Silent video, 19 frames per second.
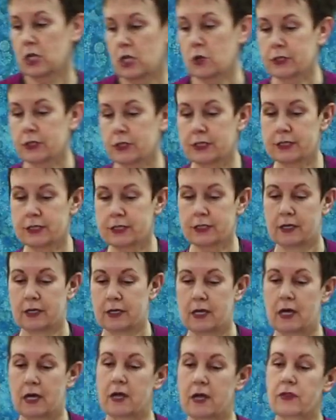uses
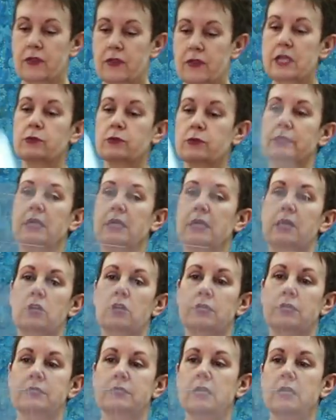these ones, and you
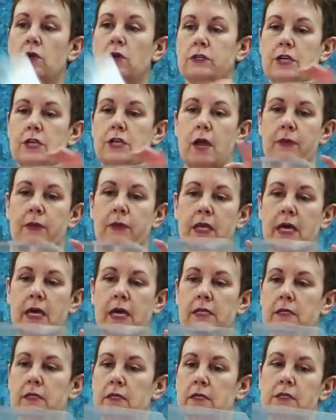can see over time they
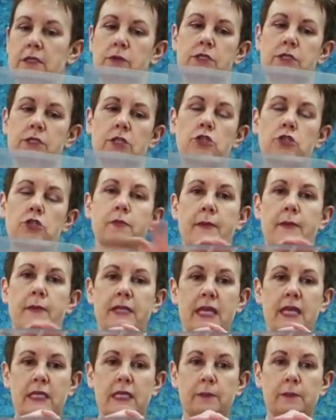get, this one's not too bad, but they
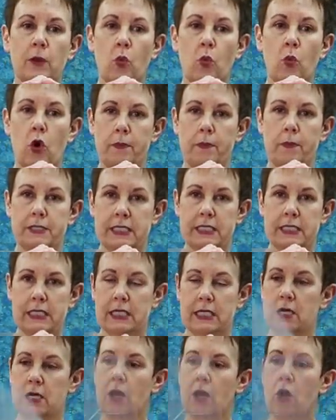get a little bit warped
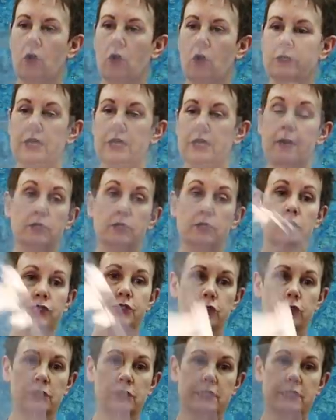over time. But you can
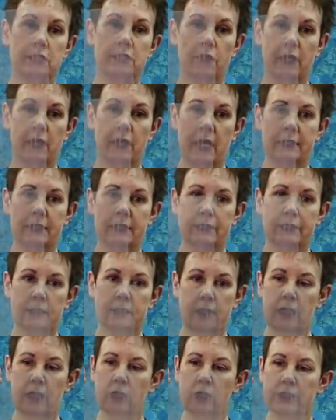certainly see all the cuts. I
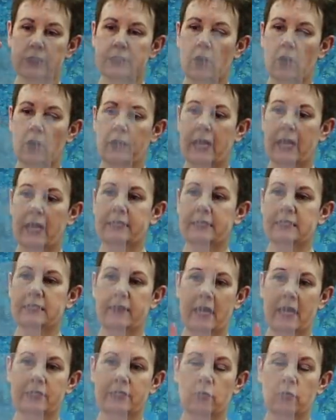think you can see all the cuts in
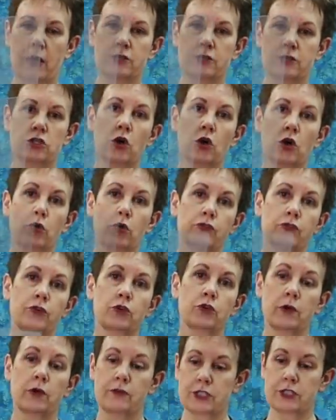that. So as you go
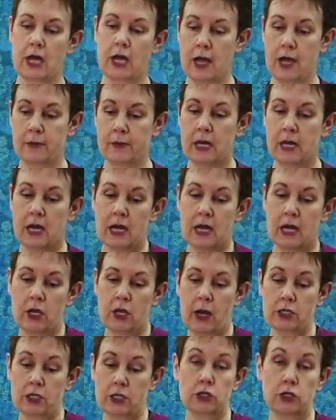through every time, you
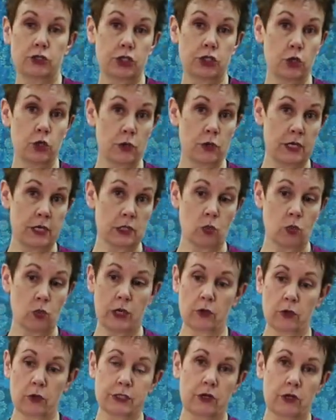actually use two of these. One
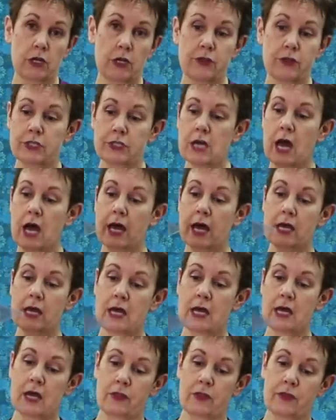goes underneath the die,
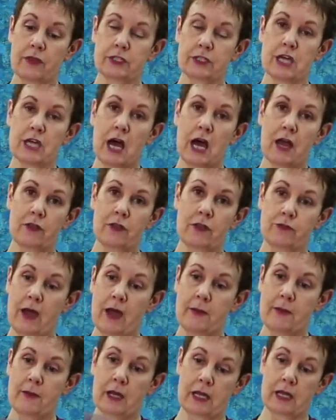then the die, the
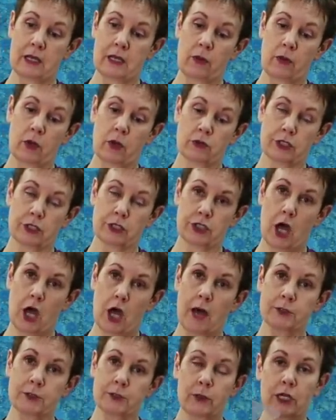fabric, and another one goes on
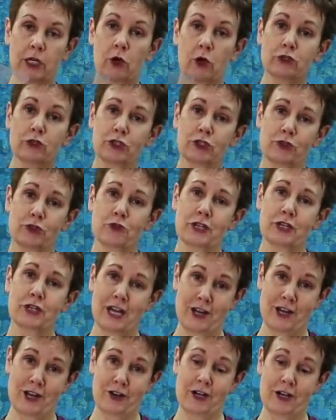top. So when it goes through the
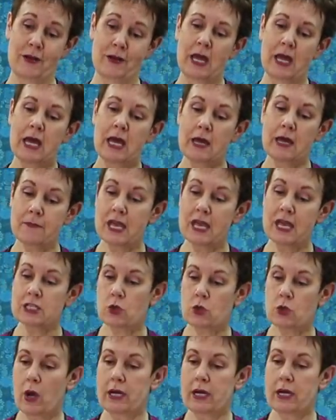cutter, it makes
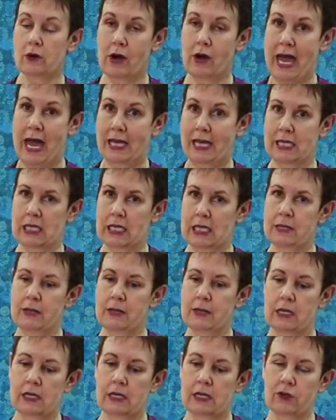quite a racket. It can
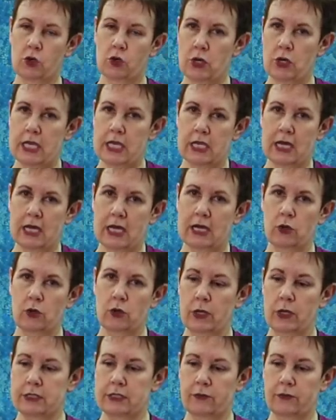make kind of a creaking kind of
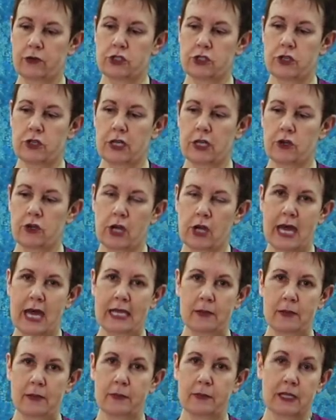noise, and at first you think you're cutting
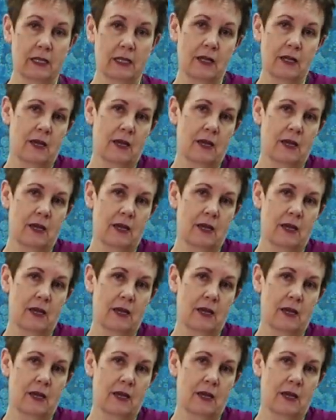it, but